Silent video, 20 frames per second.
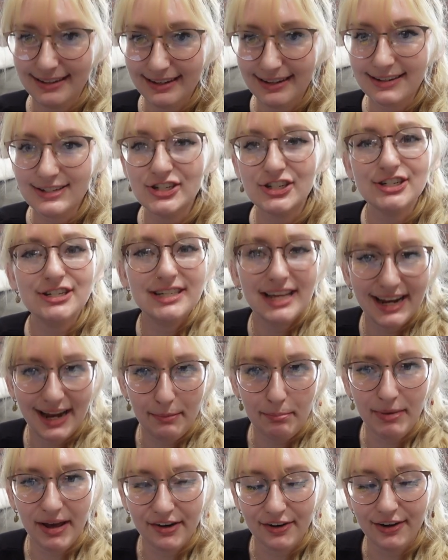she's
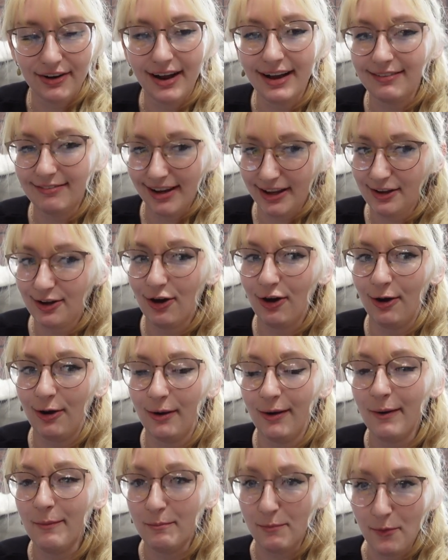getting better. I like
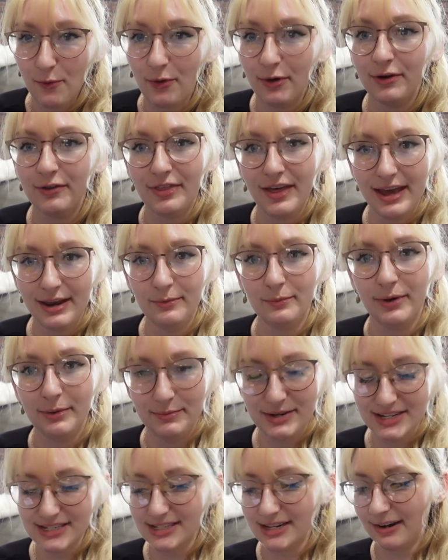her more than when
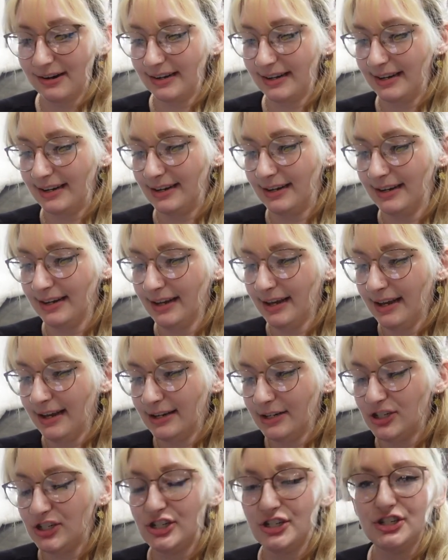we started.
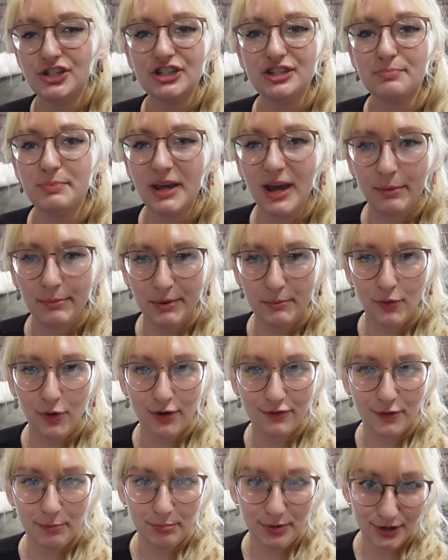She's just becoming more
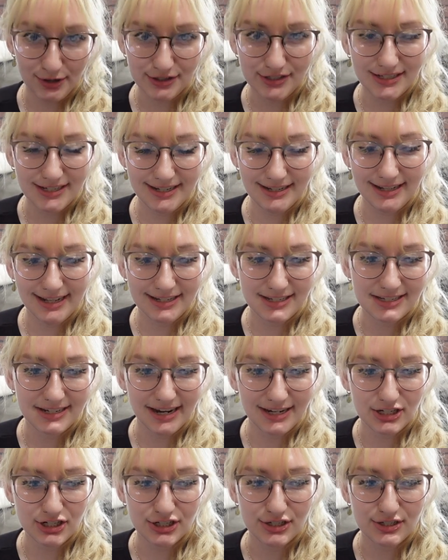of a person that's
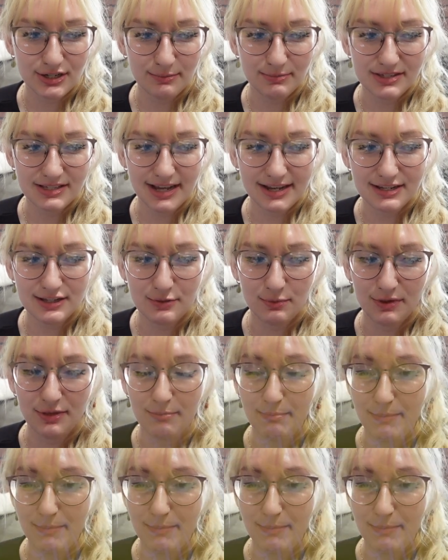not just obsessed with